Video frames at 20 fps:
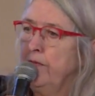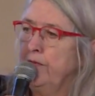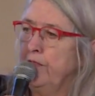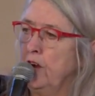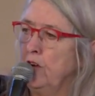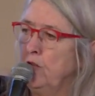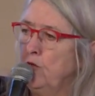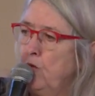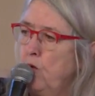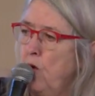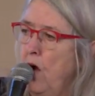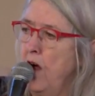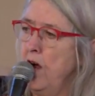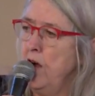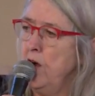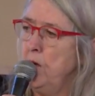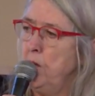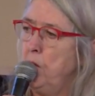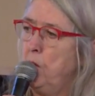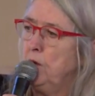that
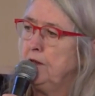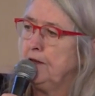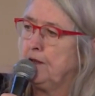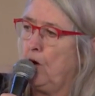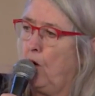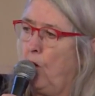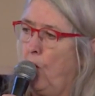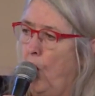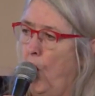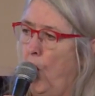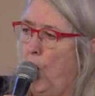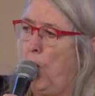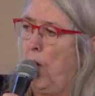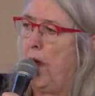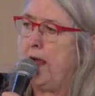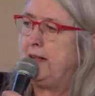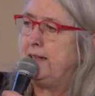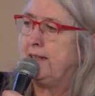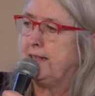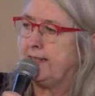Rome was
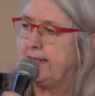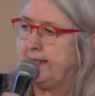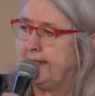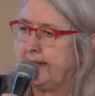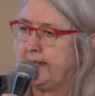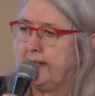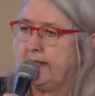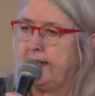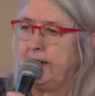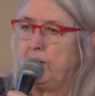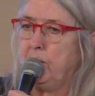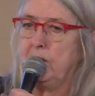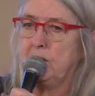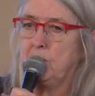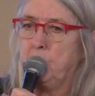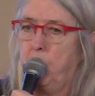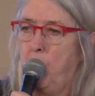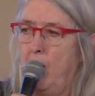always a city which